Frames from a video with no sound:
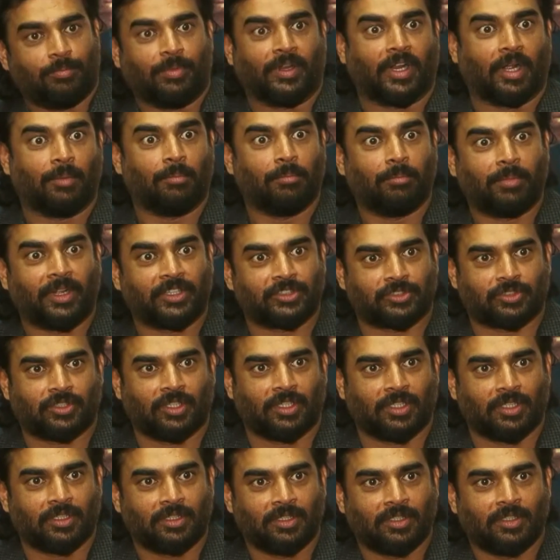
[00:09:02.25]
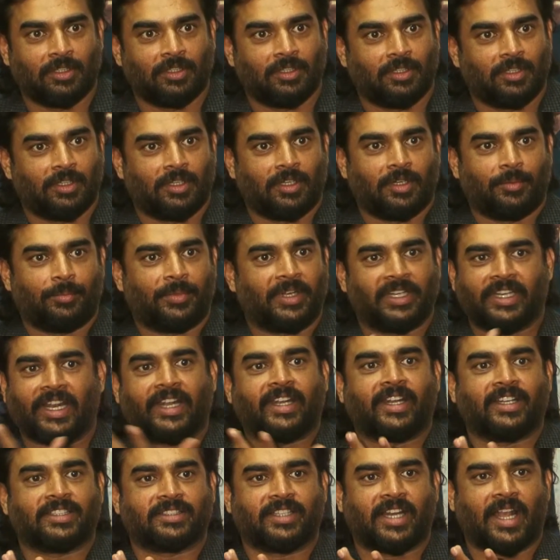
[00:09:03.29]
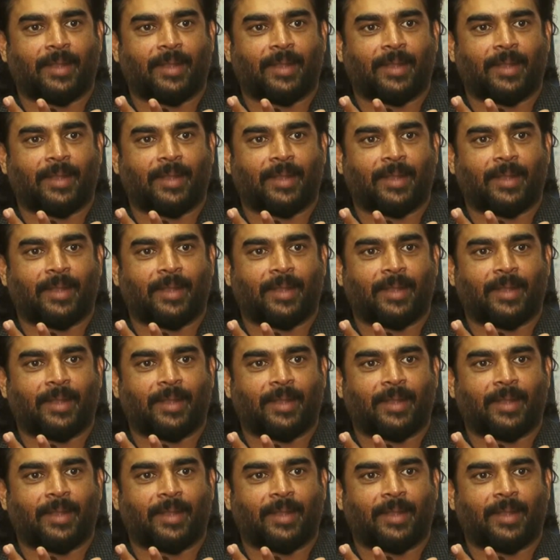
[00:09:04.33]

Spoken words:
become muscular. But that doesn't